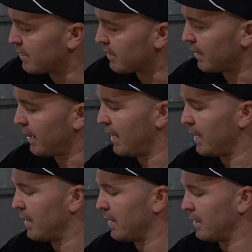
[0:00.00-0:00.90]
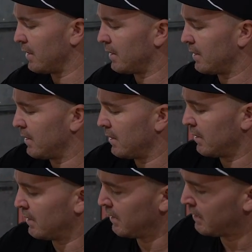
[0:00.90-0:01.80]
So heat it
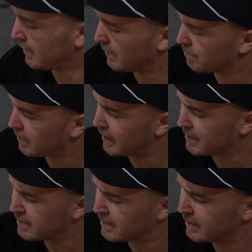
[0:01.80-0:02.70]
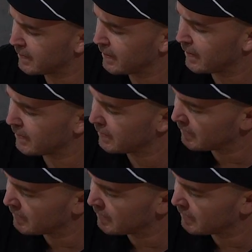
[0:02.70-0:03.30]
in place, sitting there,